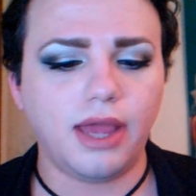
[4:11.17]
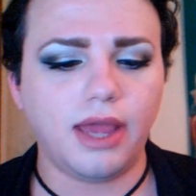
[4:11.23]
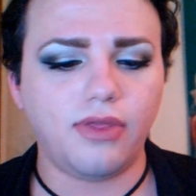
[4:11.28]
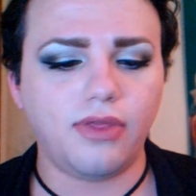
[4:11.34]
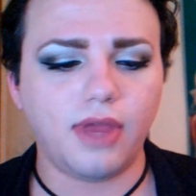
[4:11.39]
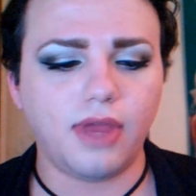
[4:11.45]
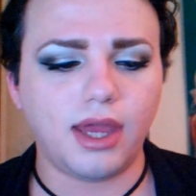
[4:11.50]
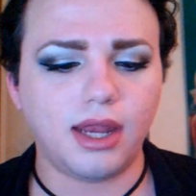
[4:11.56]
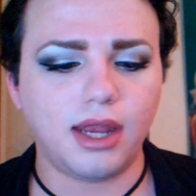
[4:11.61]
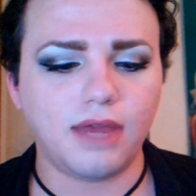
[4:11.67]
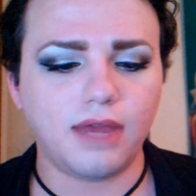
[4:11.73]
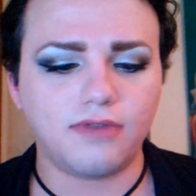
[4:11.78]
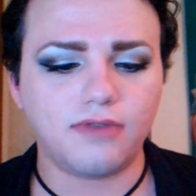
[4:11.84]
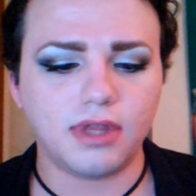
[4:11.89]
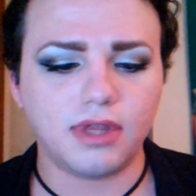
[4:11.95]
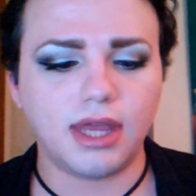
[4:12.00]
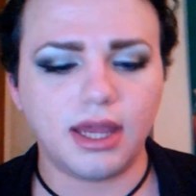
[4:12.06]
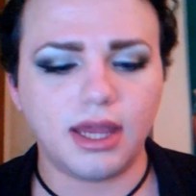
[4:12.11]
And then
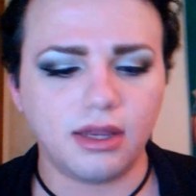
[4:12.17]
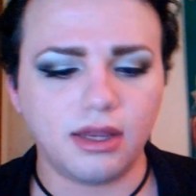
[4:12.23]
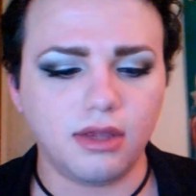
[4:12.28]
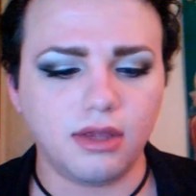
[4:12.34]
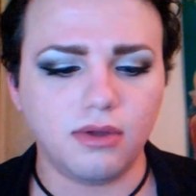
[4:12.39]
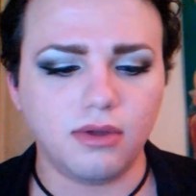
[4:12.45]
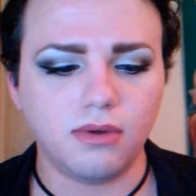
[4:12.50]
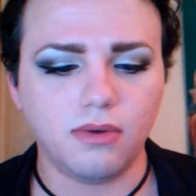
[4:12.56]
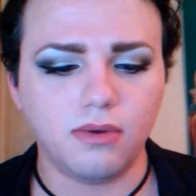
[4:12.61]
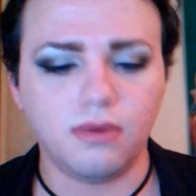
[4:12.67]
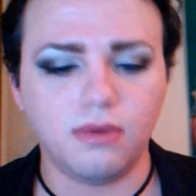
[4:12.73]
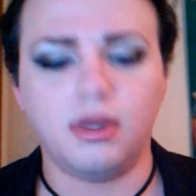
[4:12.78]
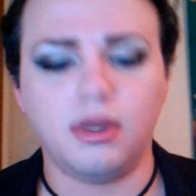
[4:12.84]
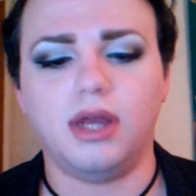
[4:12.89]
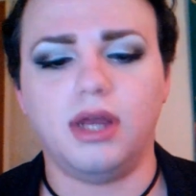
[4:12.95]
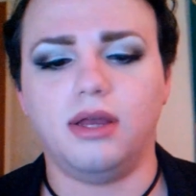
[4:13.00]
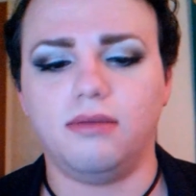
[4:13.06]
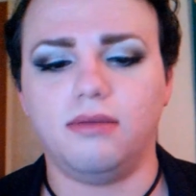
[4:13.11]
after that
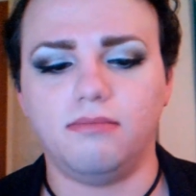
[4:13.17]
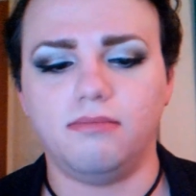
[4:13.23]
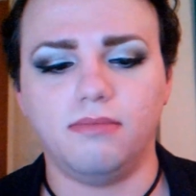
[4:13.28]
you